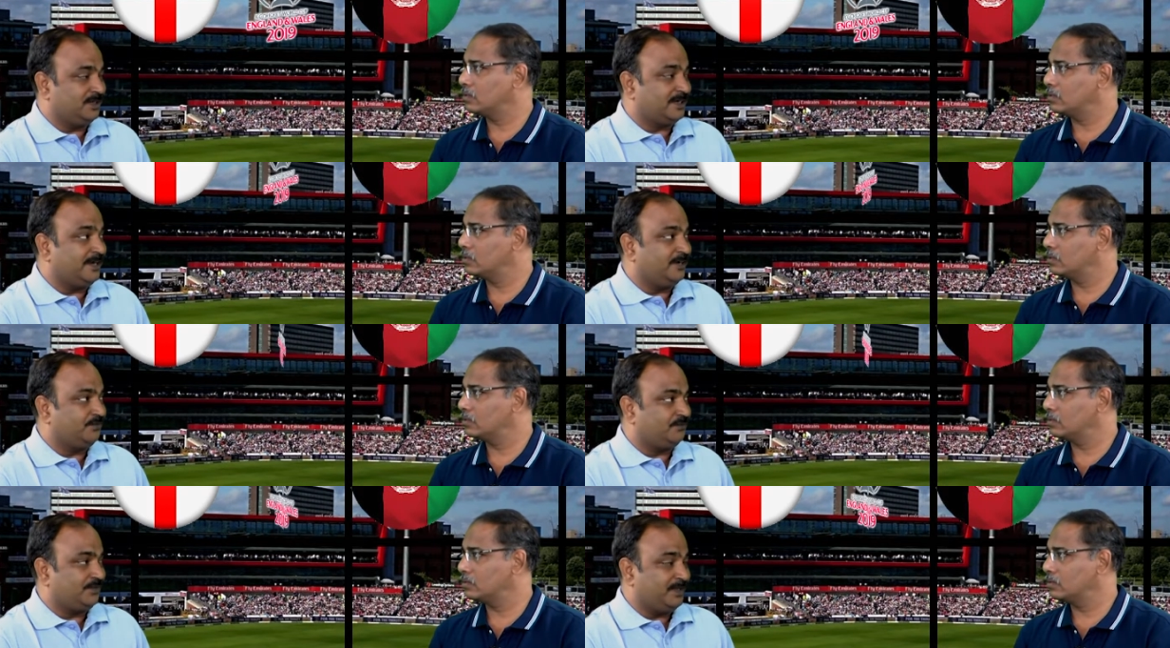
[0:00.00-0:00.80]
Speaker 1: that kind
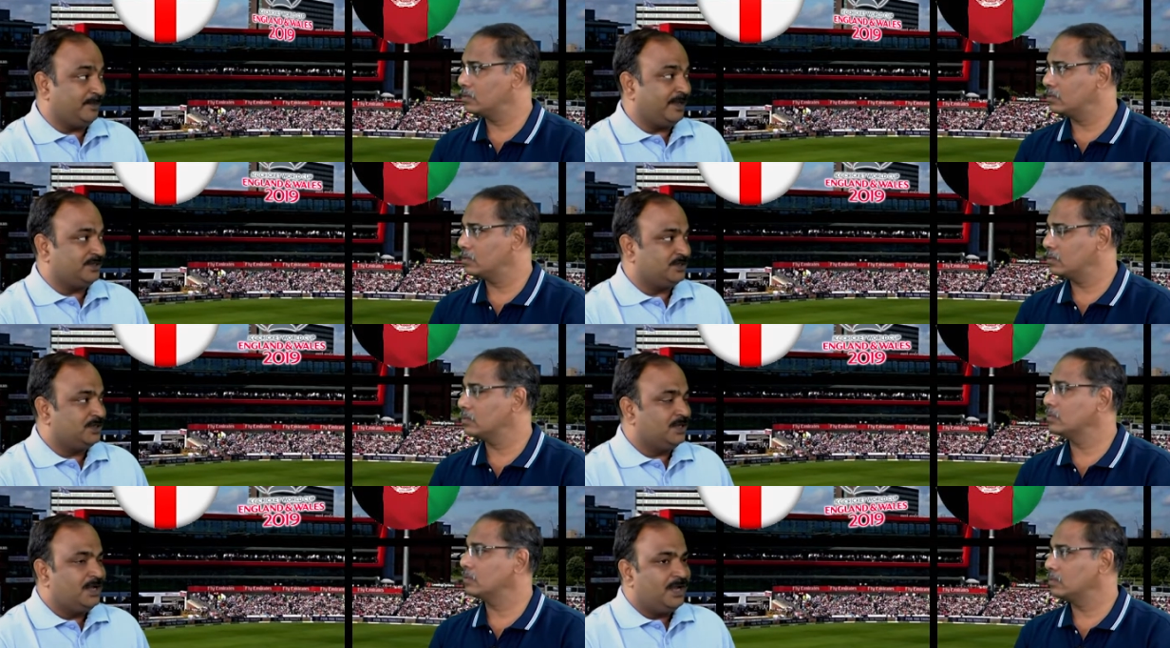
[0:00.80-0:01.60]
of image.
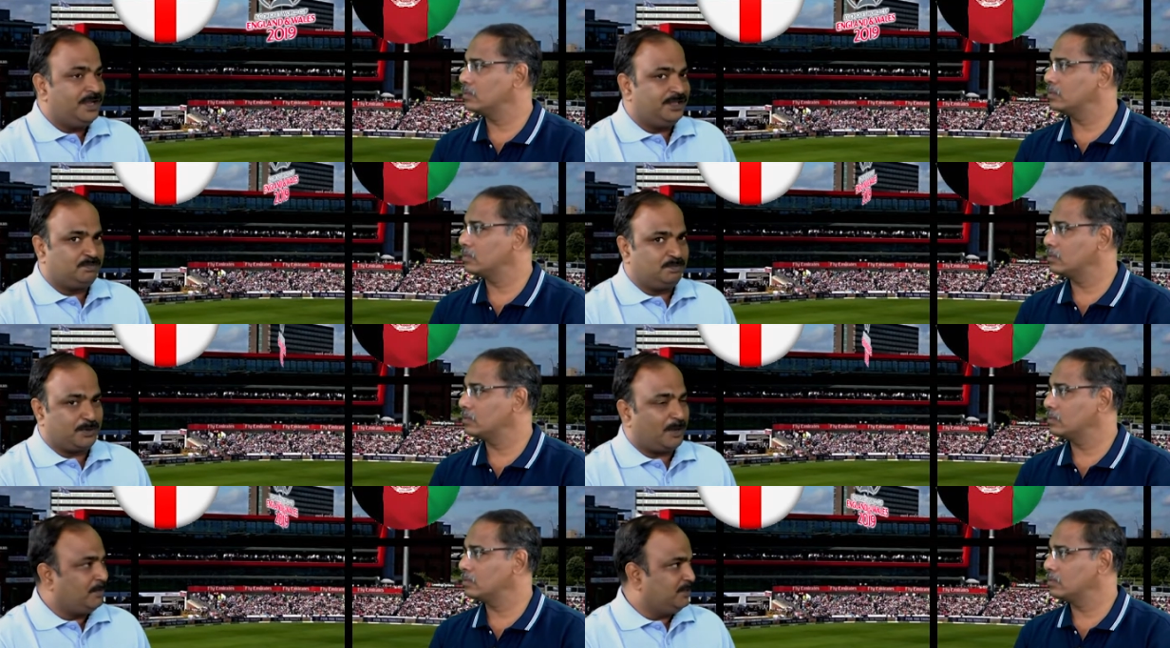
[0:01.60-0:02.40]

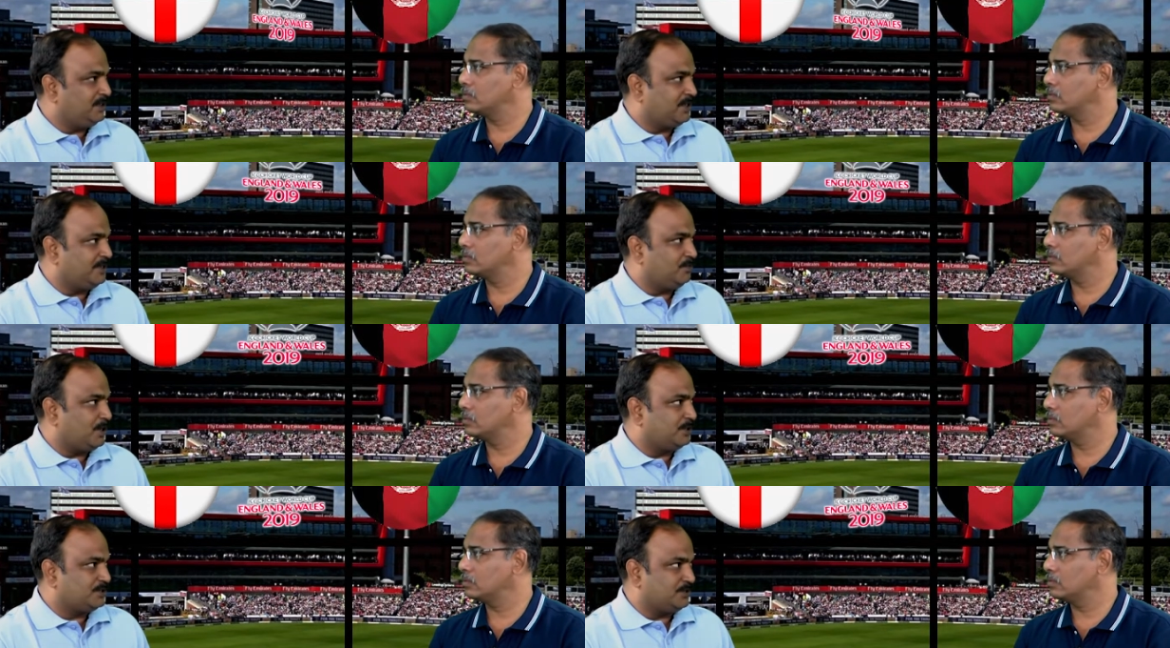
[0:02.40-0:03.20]
probably the kid
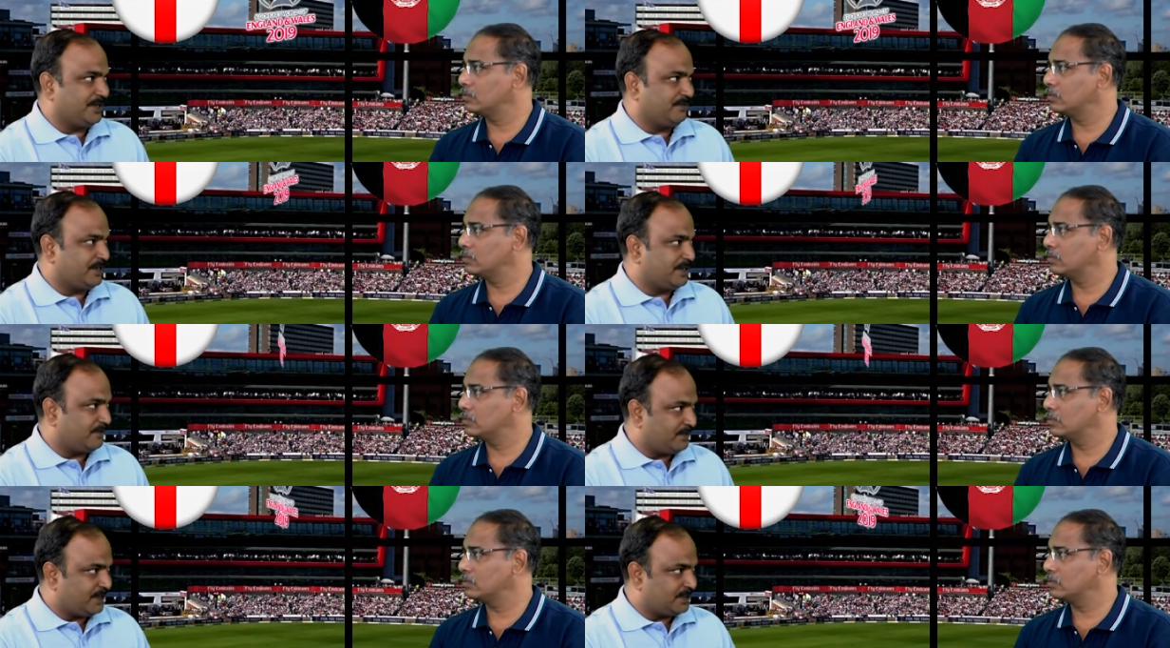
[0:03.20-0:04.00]
wants to take wicket
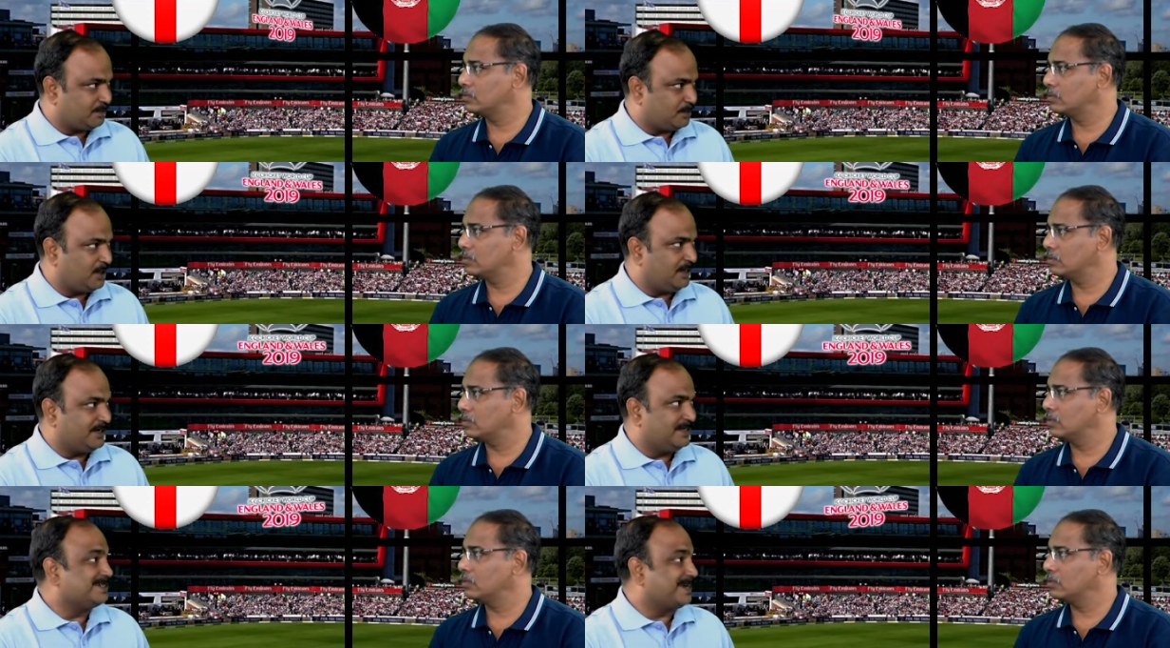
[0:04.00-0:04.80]
every other ball,
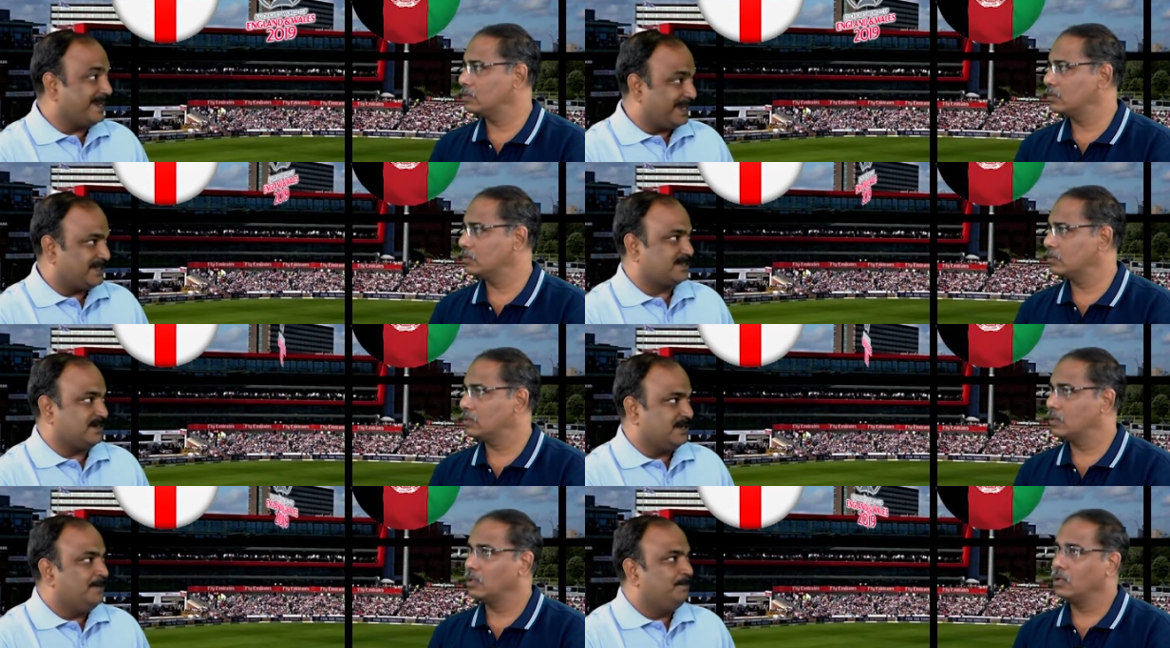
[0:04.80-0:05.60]
and he's trying
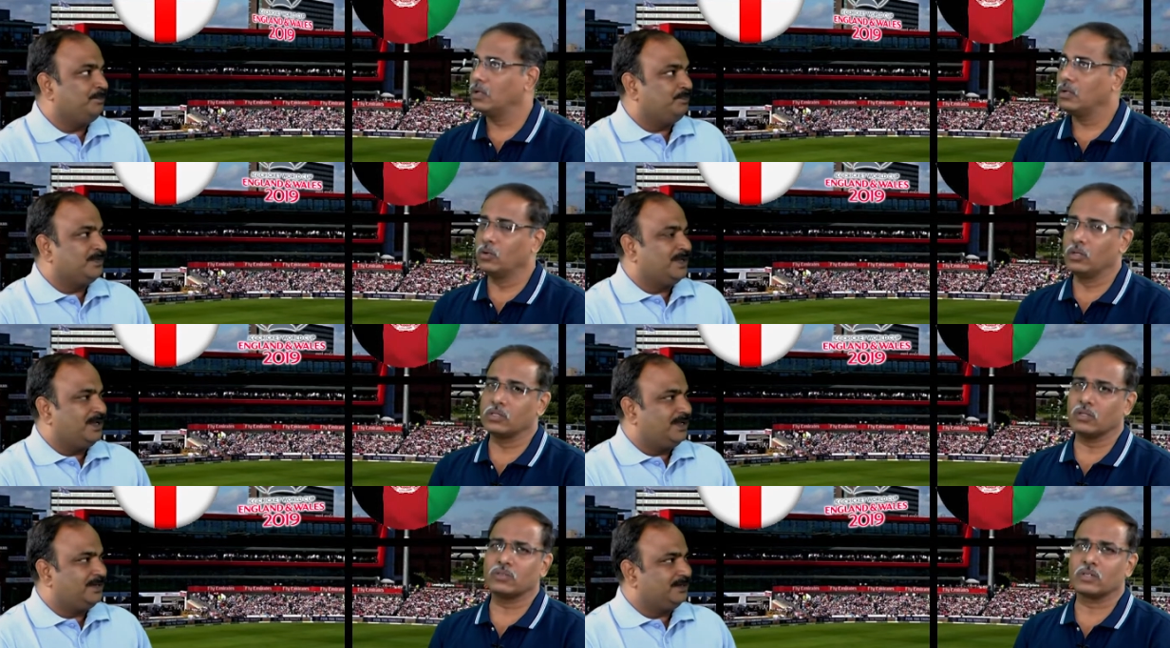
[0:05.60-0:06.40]
extra.
Speaker 2: No,
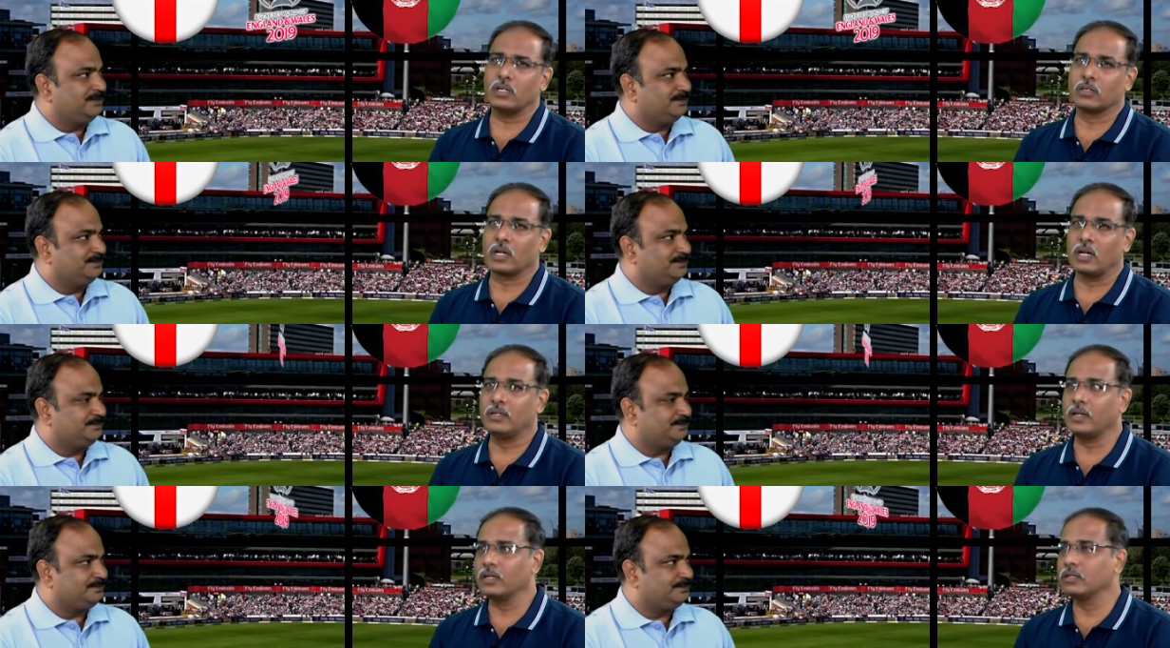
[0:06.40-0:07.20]
he's also trying to
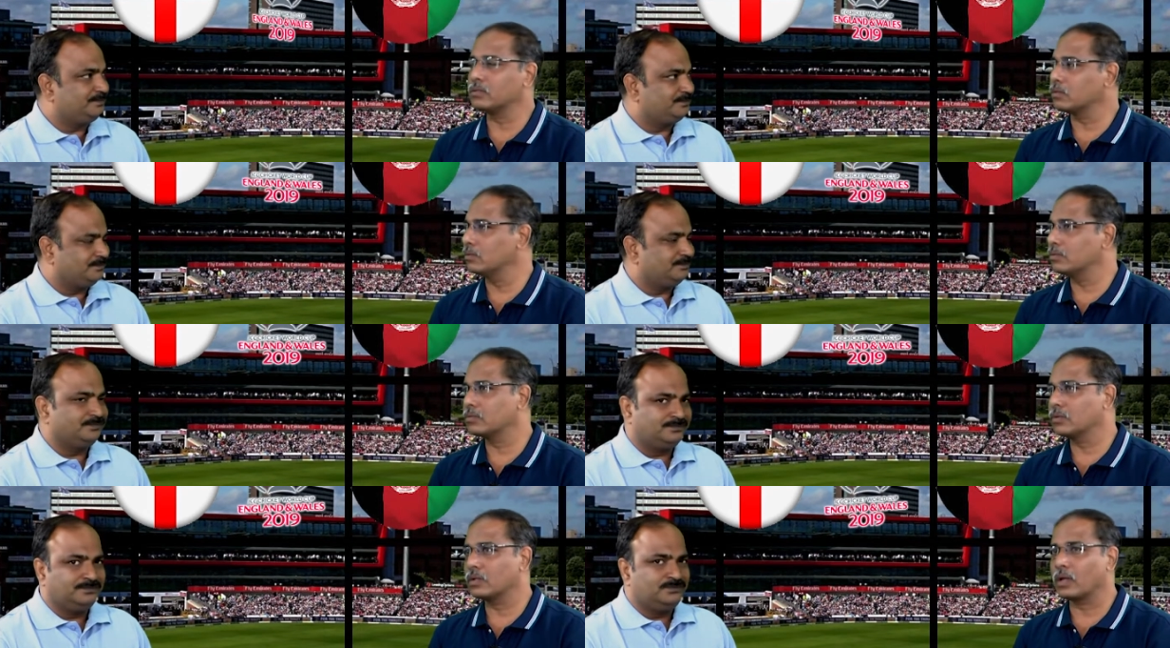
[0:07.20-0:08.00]
contain. So
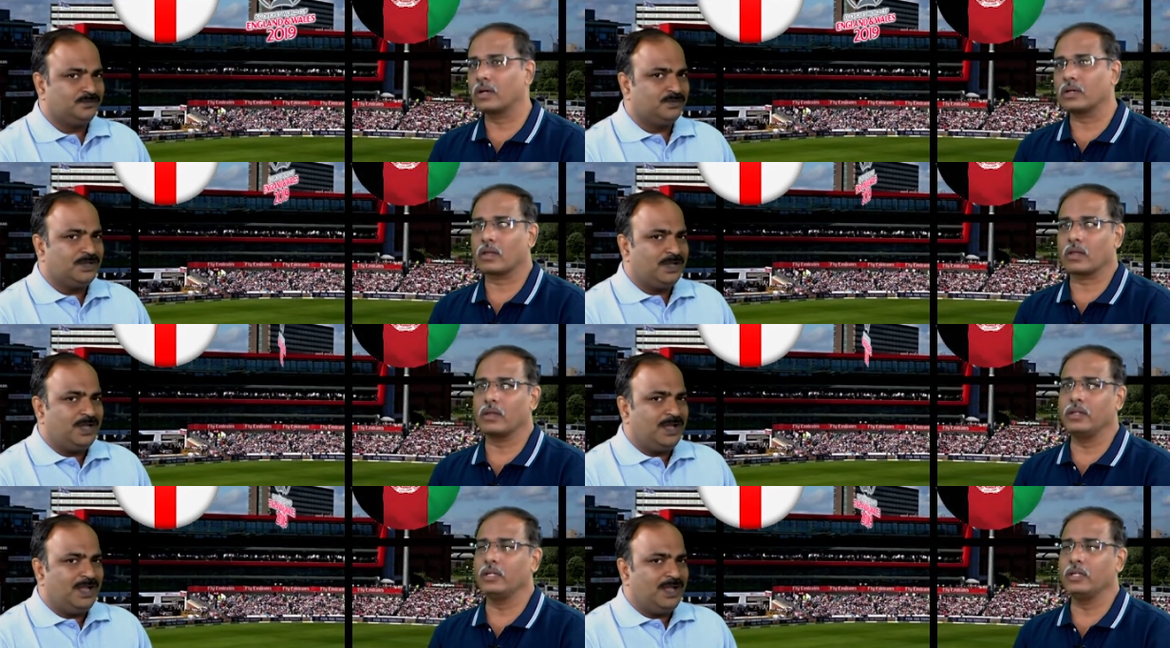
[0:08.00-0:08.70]
yeah, he